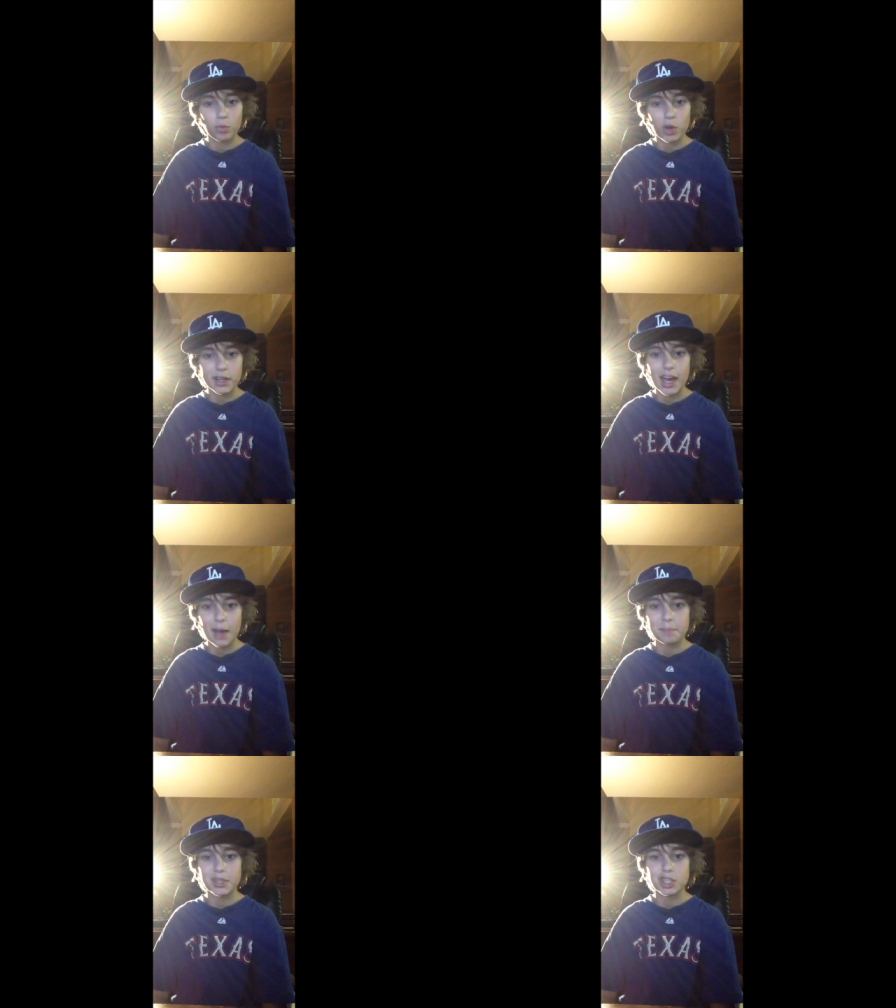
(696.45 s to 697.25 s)
one
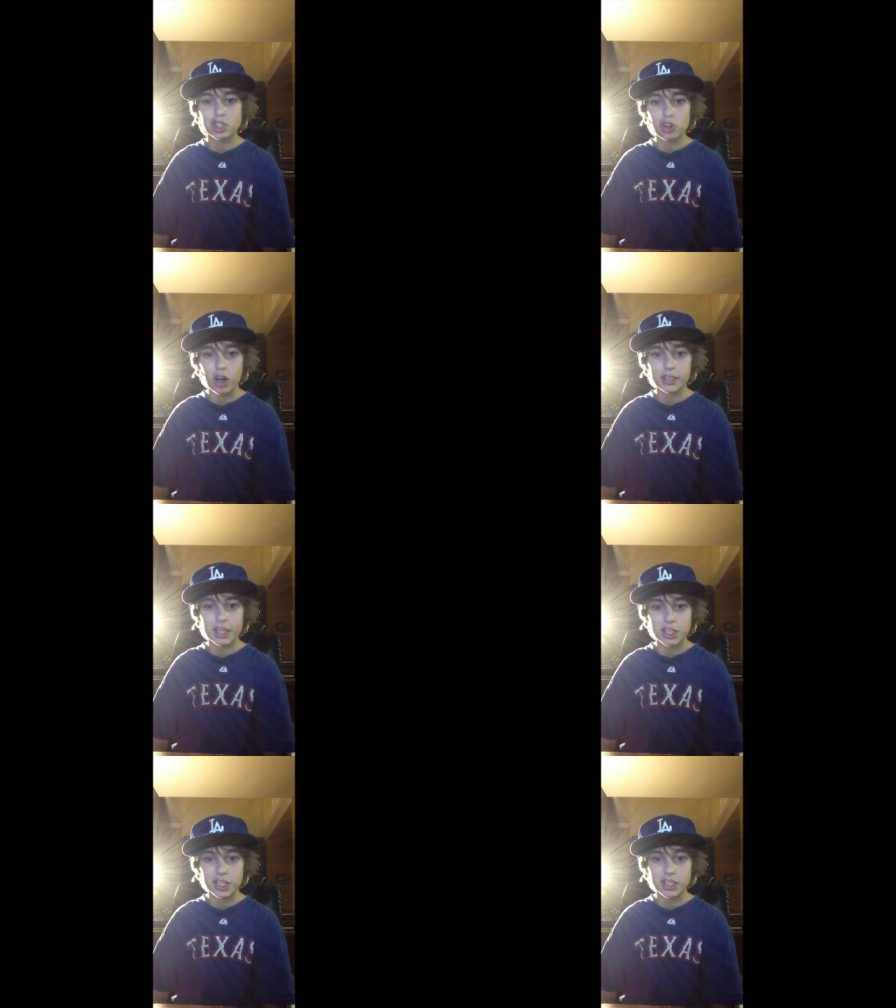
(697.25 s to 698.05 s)
happy, strong
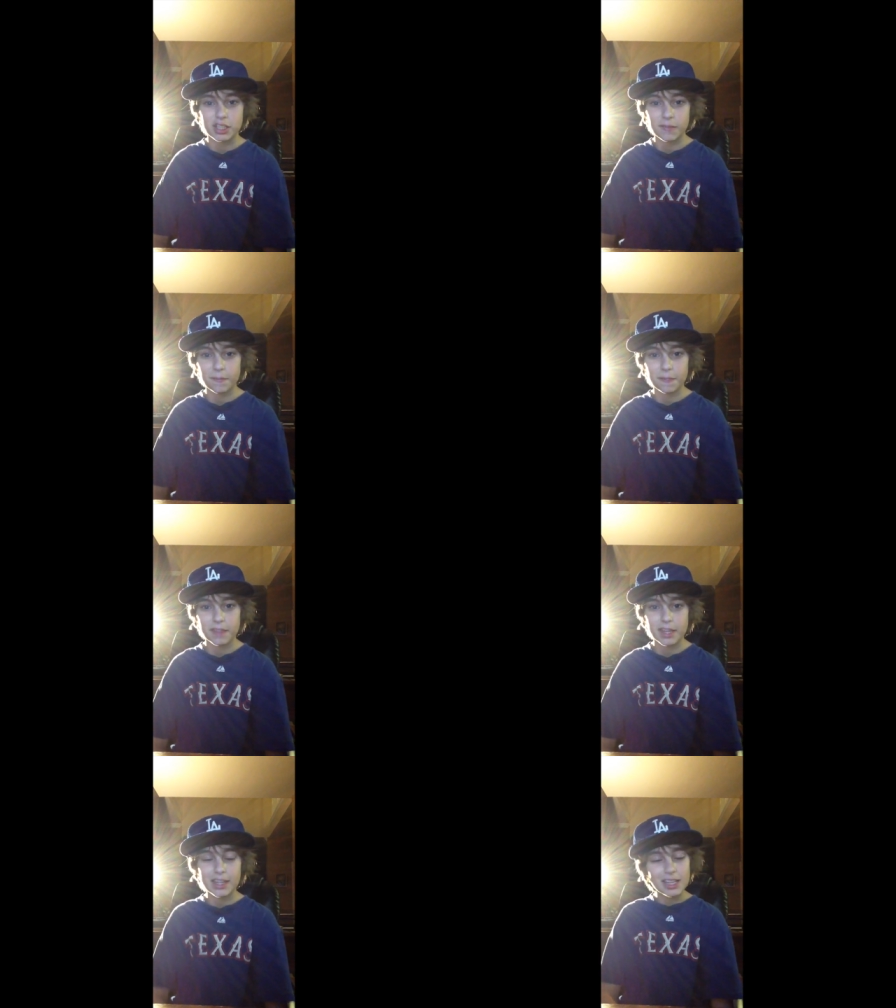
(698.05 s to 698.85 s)
nation.
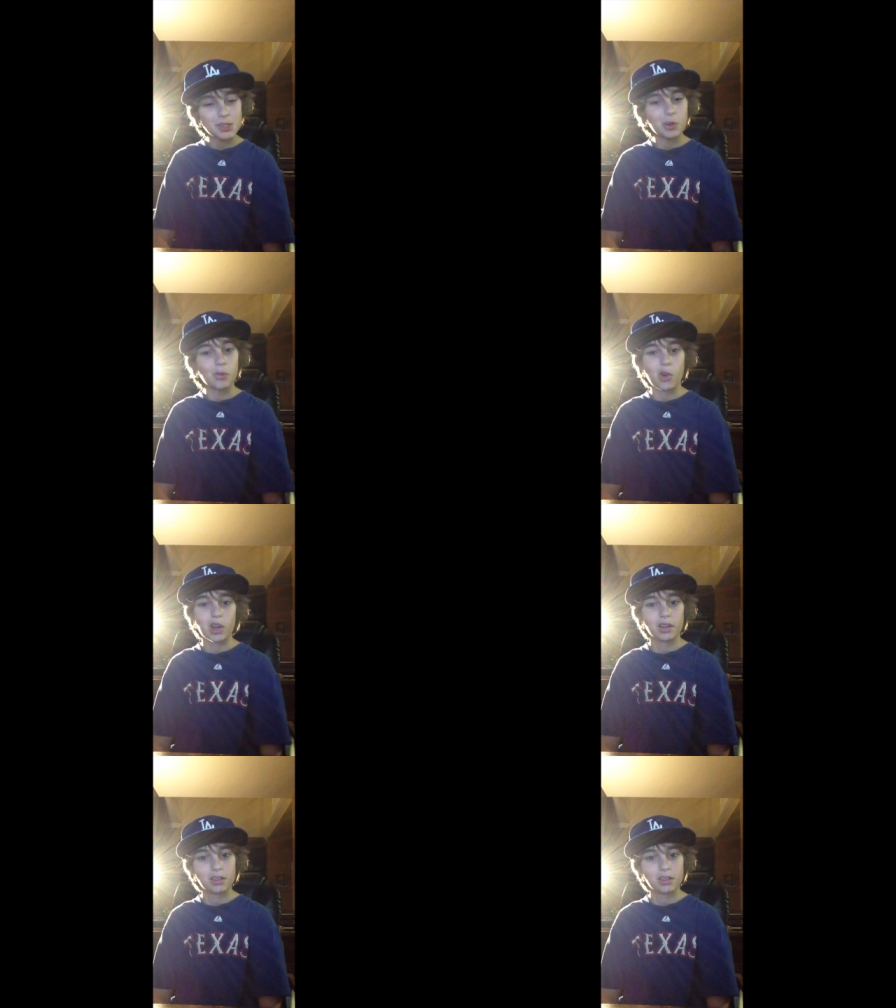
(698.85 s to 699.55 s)
And that's what I want.